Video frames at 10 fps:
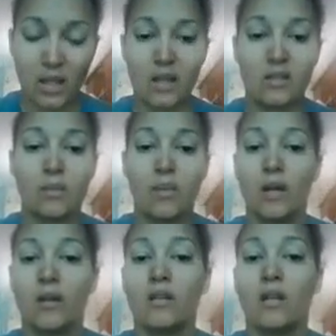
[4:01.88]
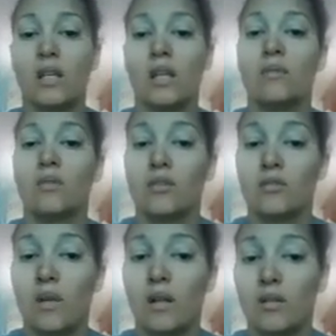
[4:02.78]
It's a barrier that keeps
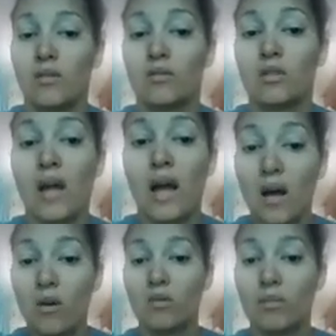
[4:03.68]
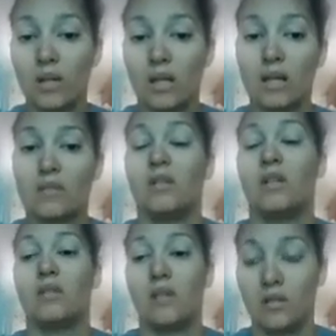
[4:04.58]
large molecules out but allows
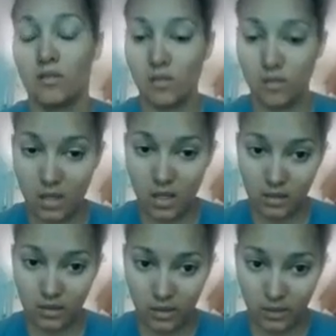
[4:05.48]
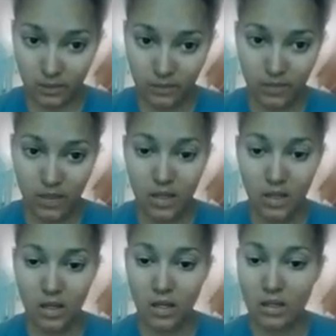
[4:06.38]
testosterone to enter.
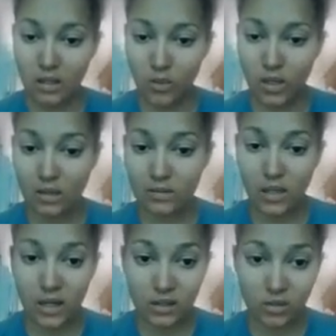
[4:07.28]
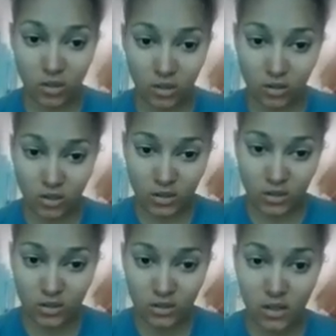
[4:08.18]
And then we have tight
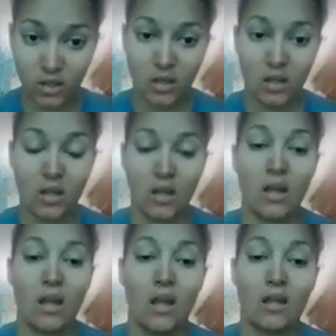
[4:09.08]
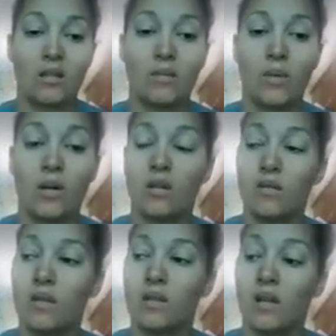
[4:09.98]
junctions. And part
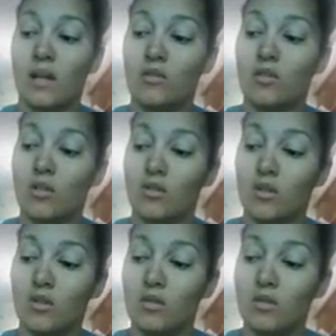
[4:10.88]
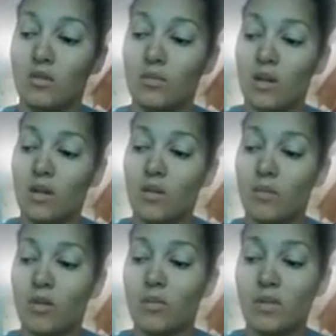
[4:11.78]
of the tight junctions, part of their
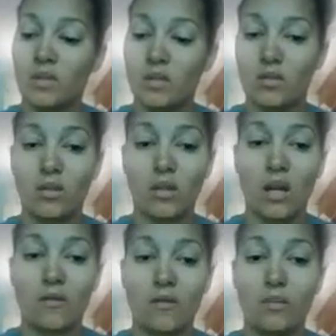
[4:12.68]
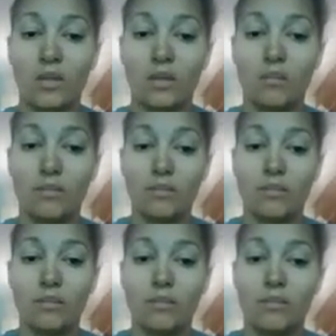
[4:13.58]
purpose is to allow for
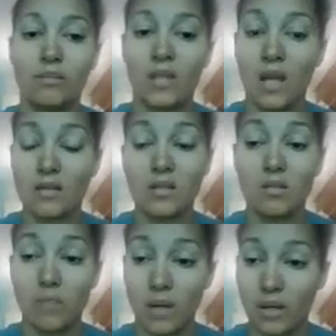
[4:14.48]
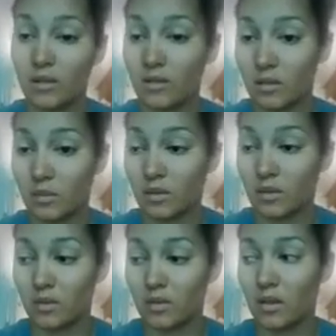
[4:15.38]
blood-testes barrier,
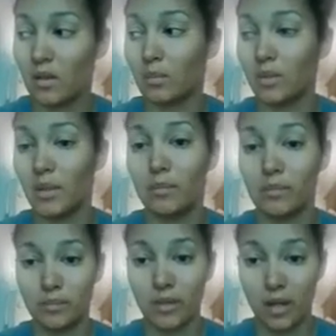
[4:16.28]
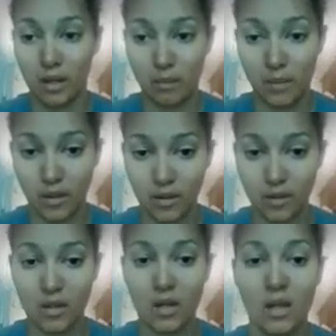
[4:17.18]
similar to the blood-brain
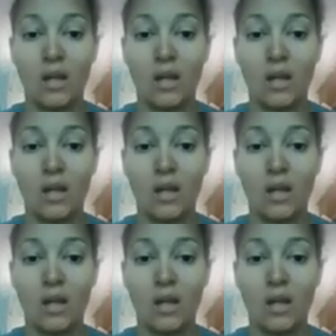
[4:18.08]
barrier.